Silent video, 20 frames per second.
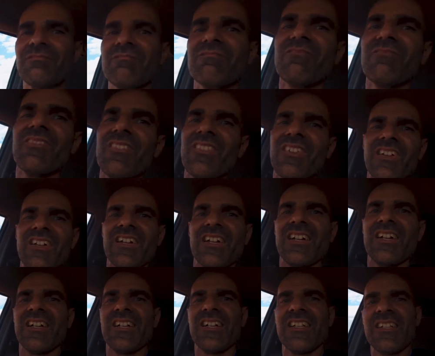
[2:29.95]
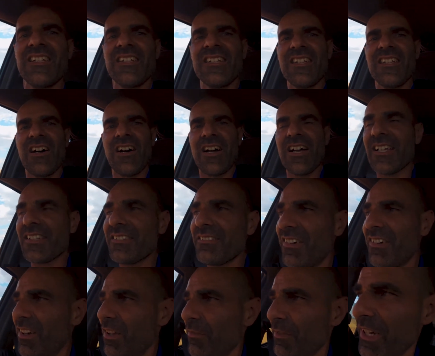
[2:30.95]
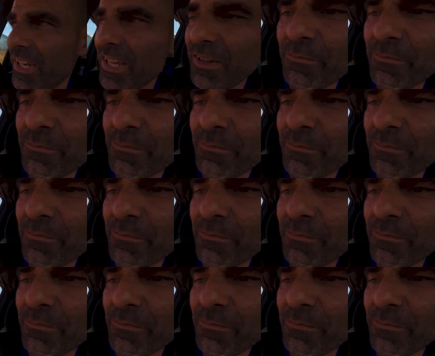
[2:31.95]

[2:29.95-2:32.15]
had a bad feeling about my brakes.